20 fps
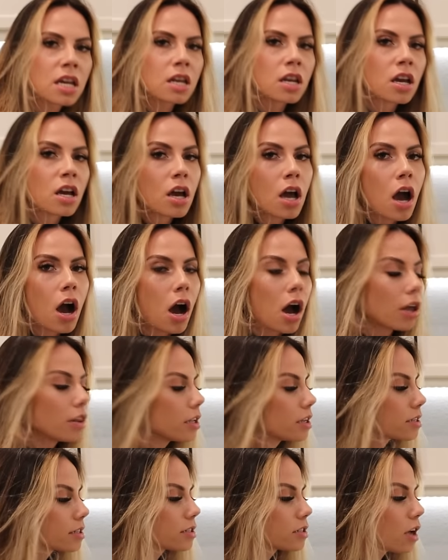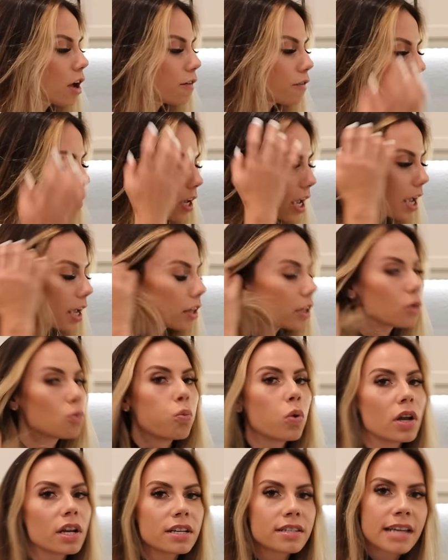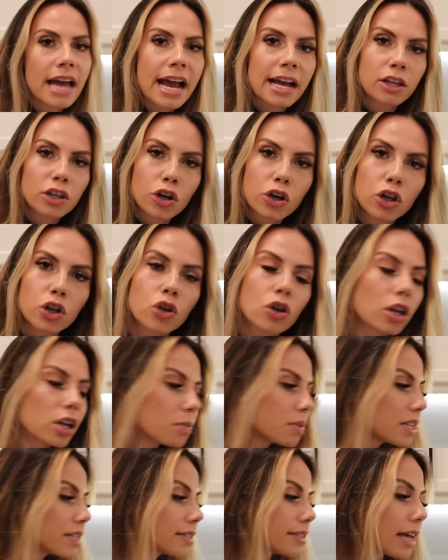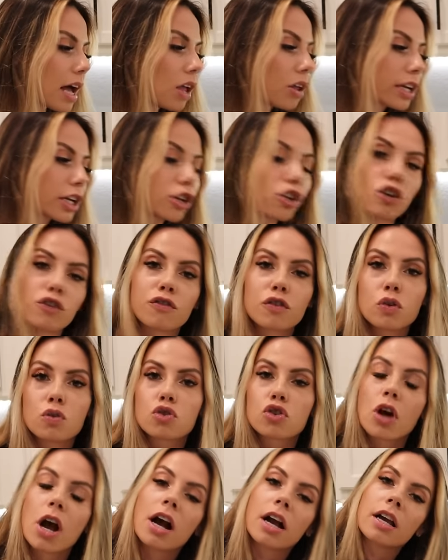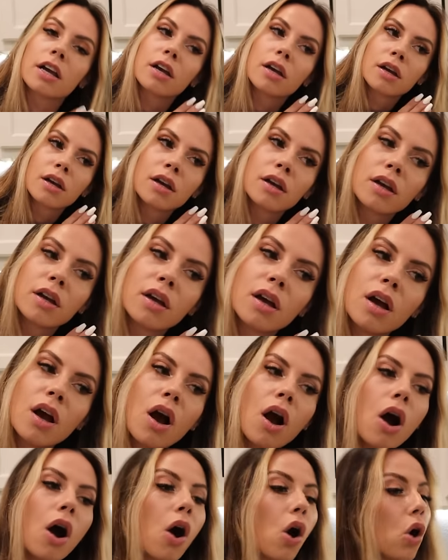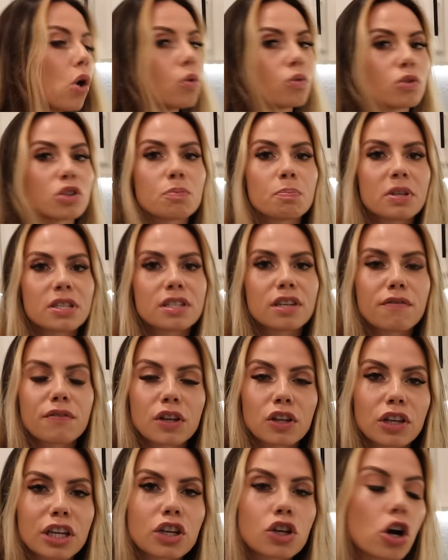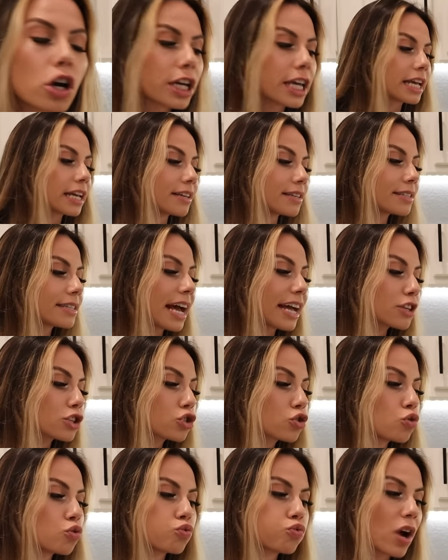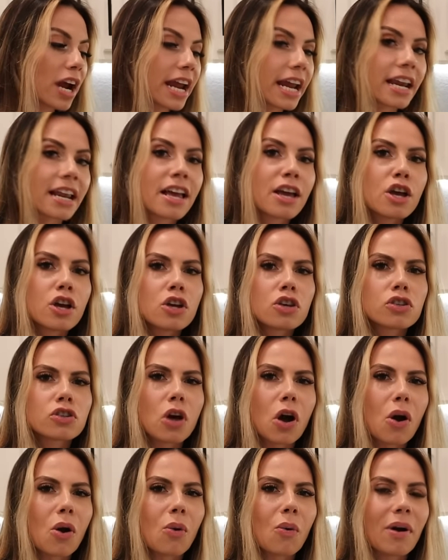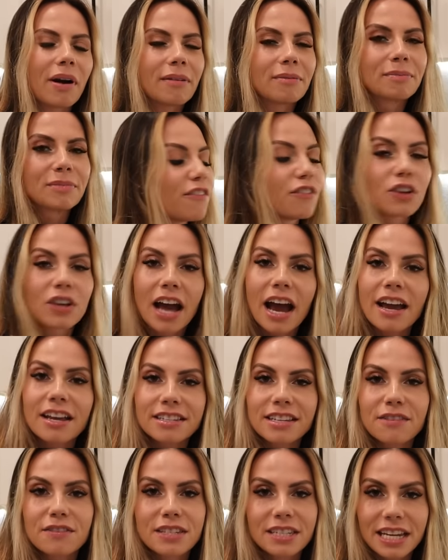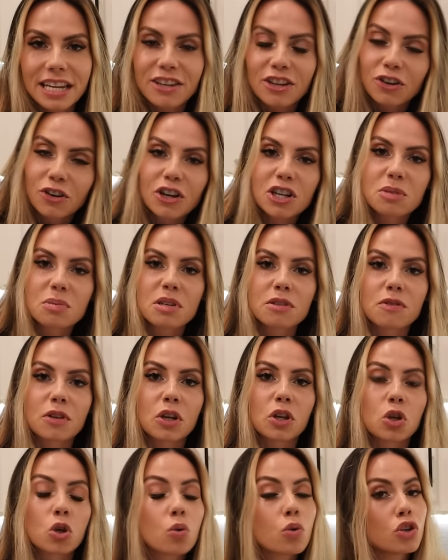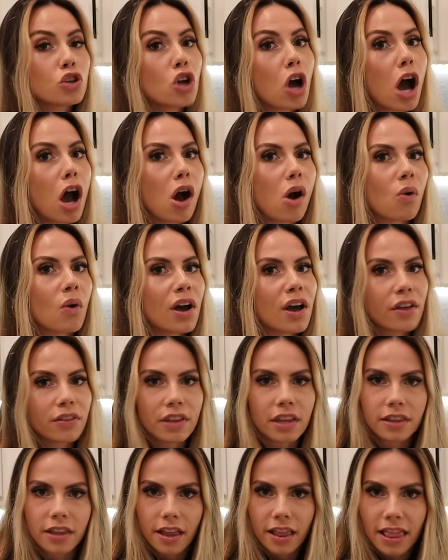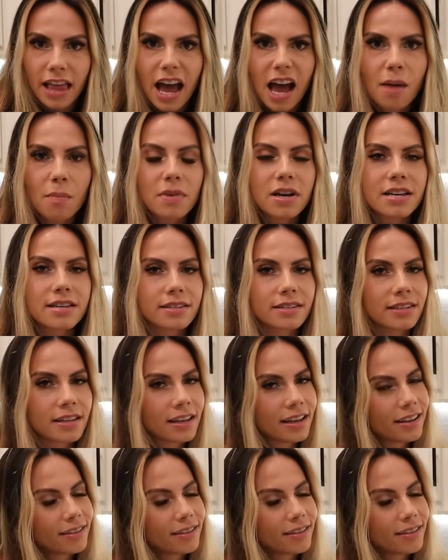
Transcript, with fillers: in on this stuff, okay? Like, what exactly are you gonna be selling in your food truck? Oh, specifically cookies. That's great. So, if you guys have seen the Christmas video, you would know that the llamas,